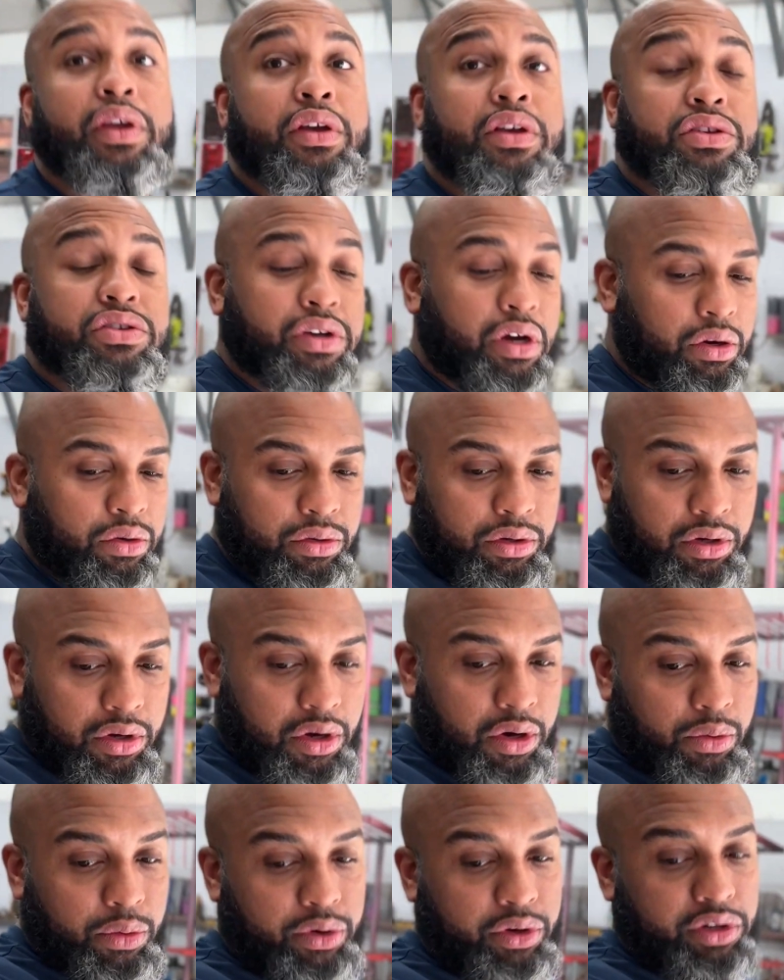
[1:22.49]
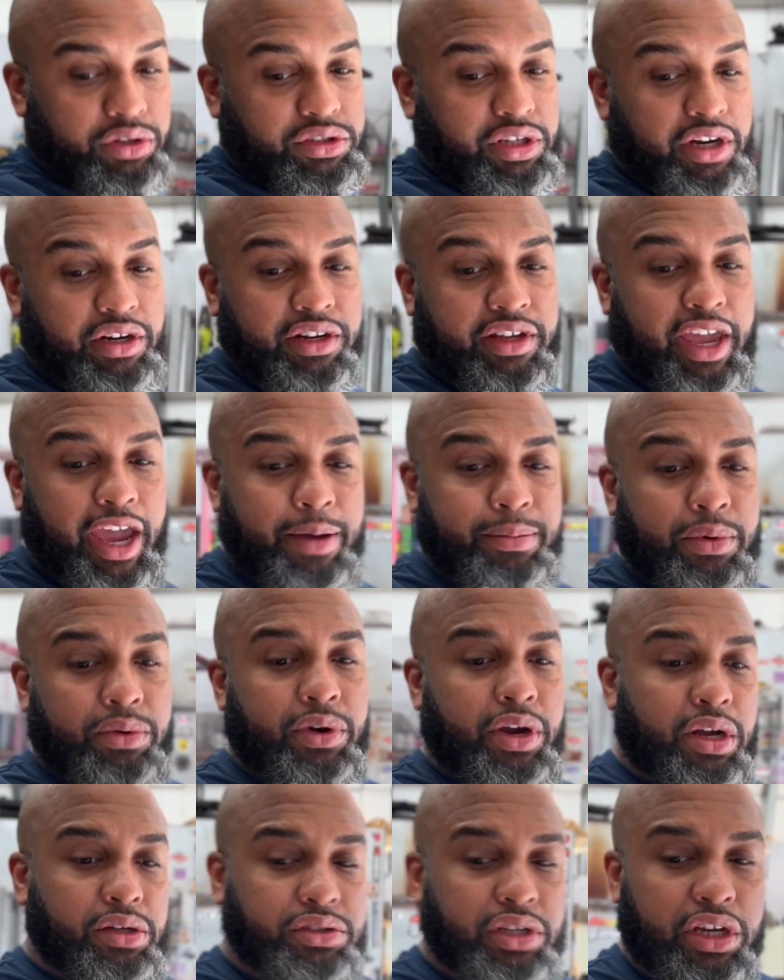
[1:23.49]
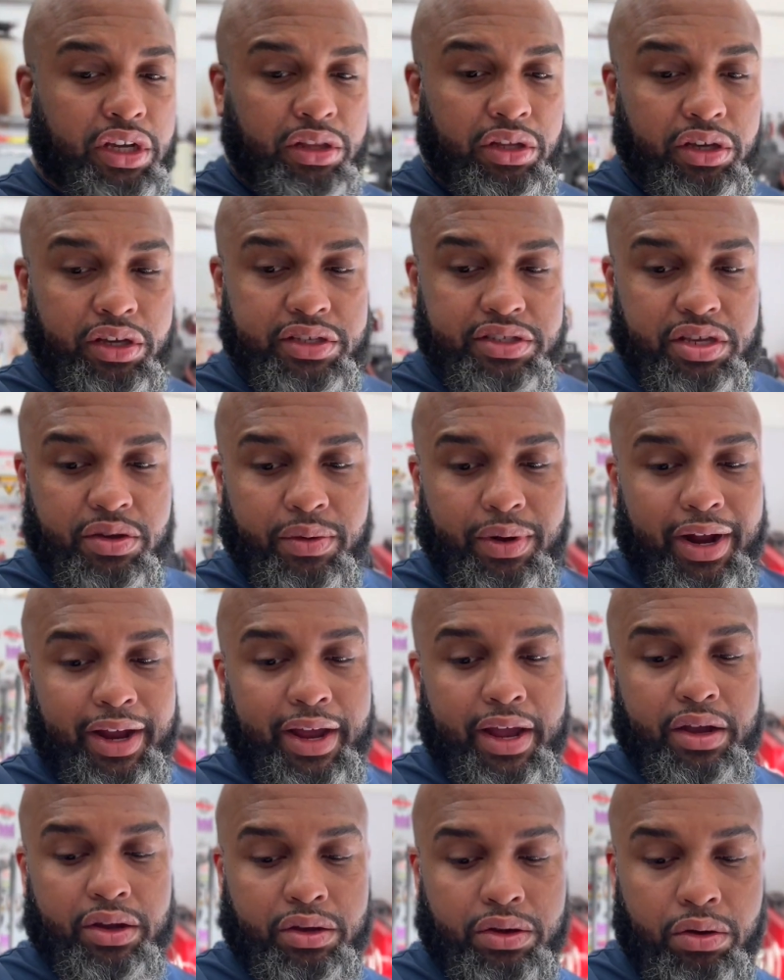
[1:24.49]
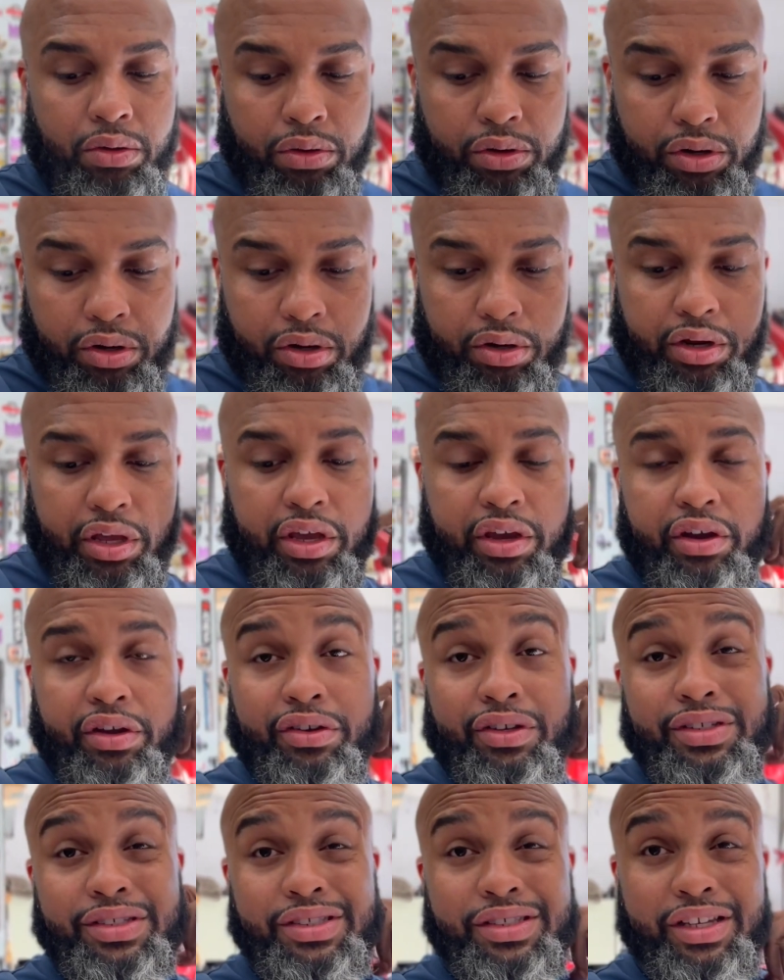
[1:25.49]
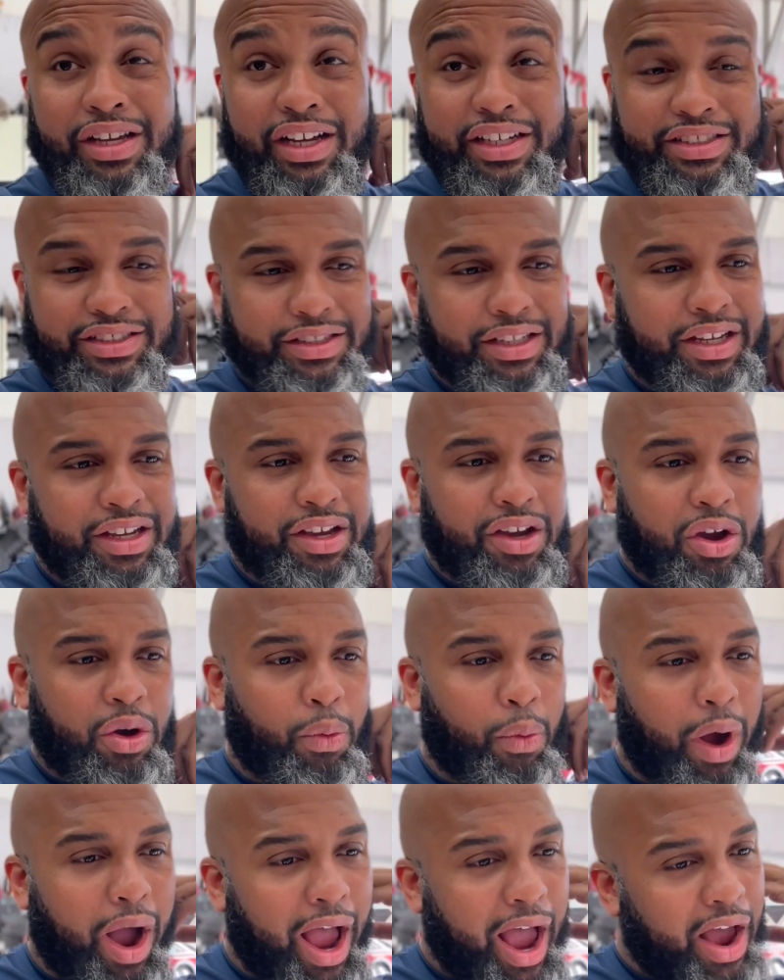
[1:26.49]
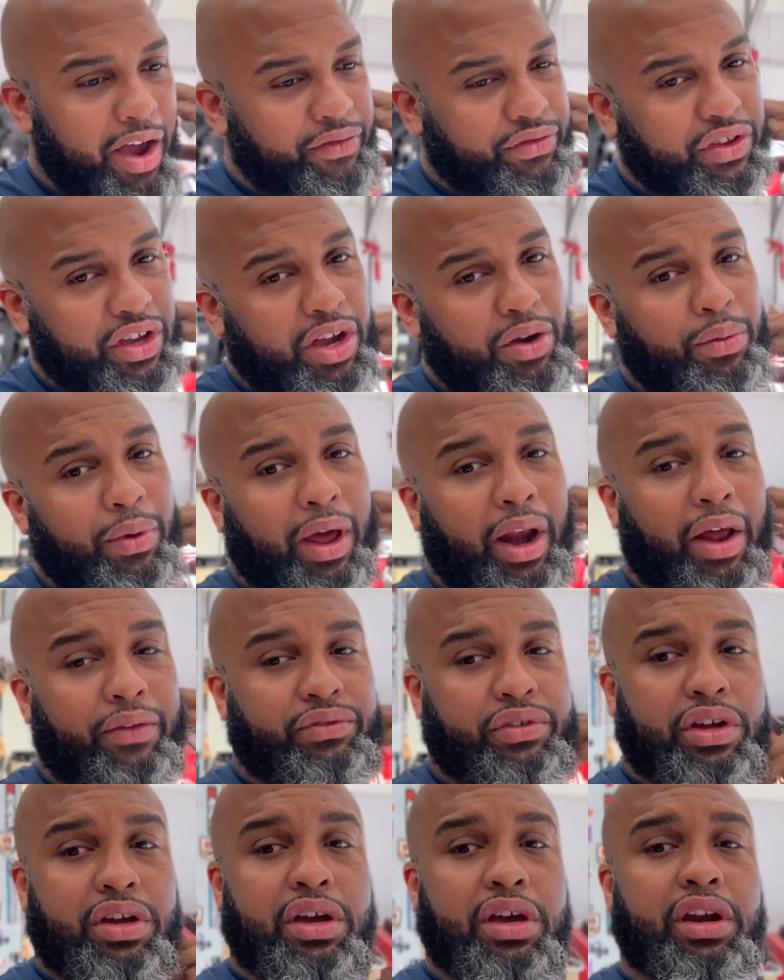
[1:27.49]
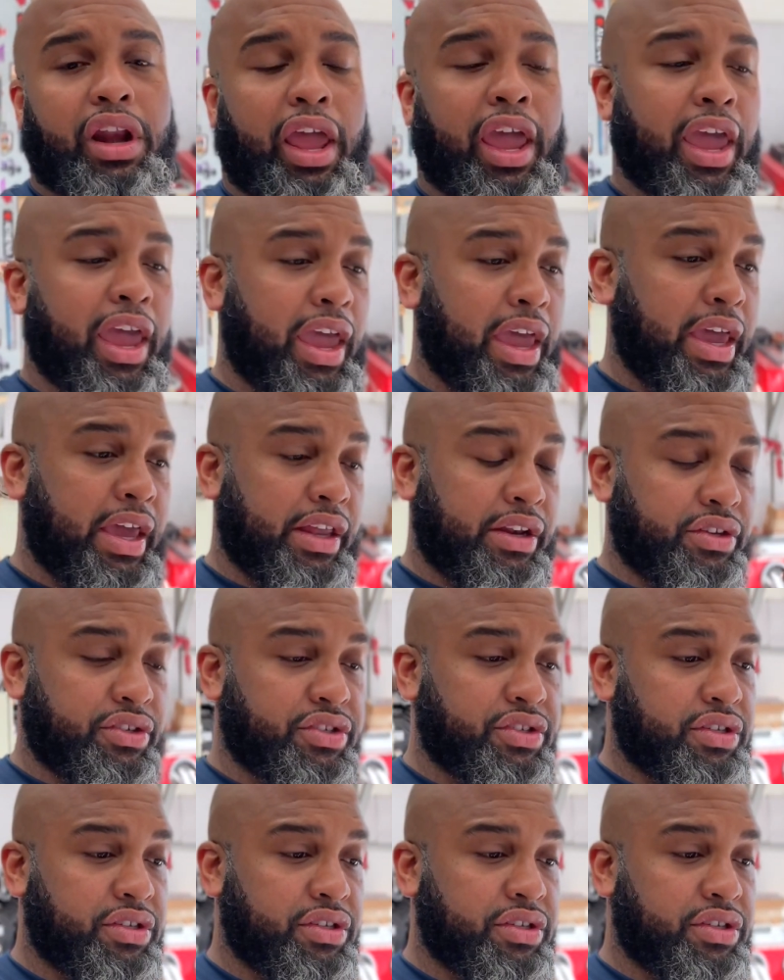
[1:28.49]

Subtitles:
So we're going to turn the camera around, take a look and see what I got going on here, discuss why I've done what I've done, and